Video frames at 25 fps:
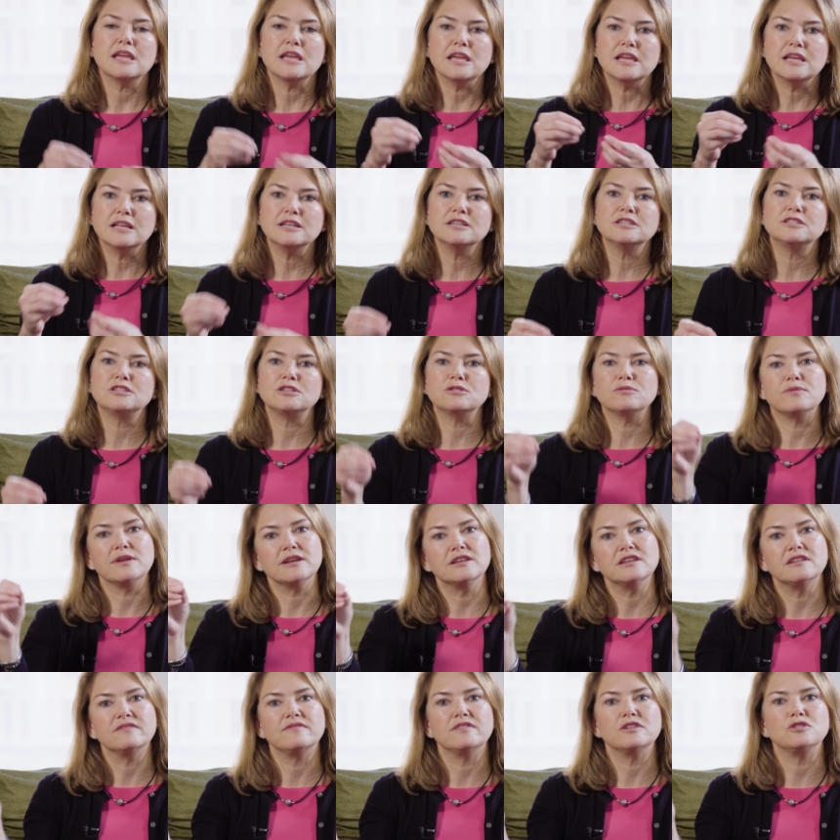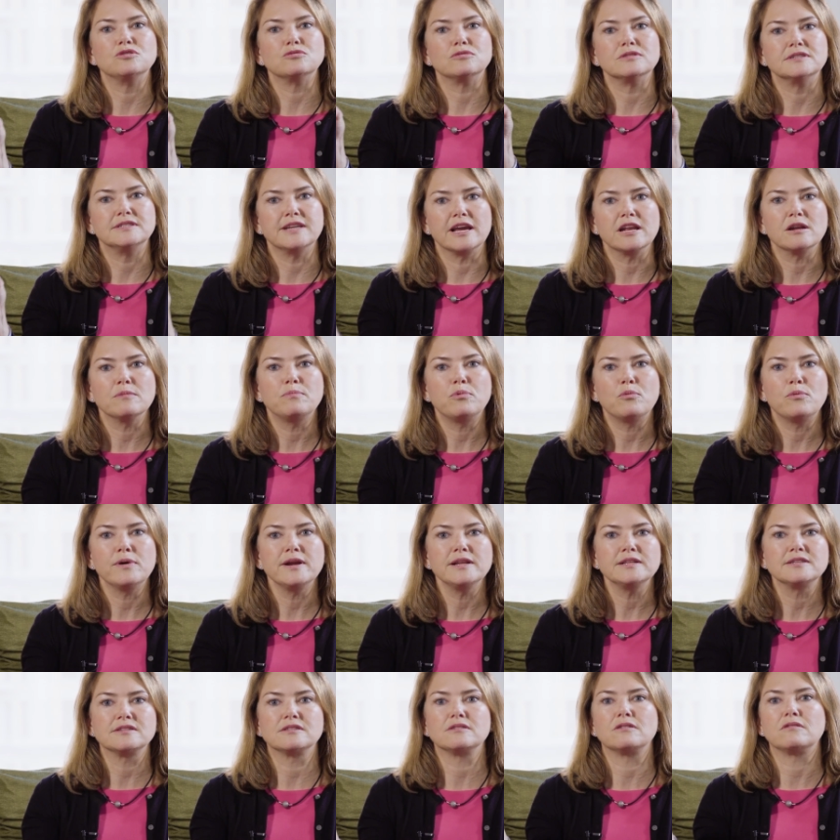into individual data
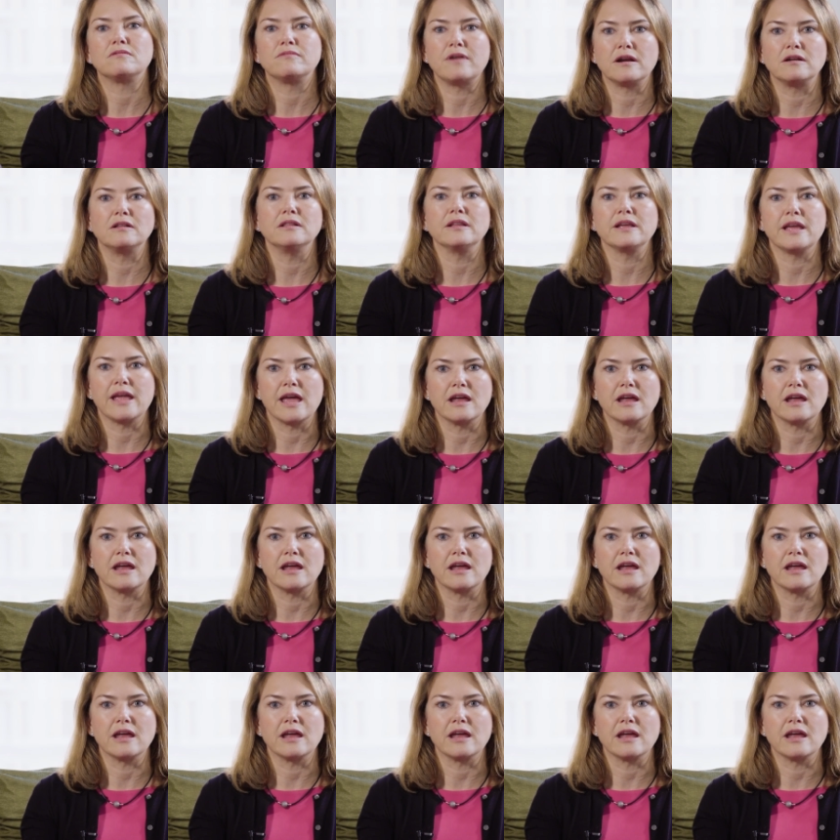points that are readily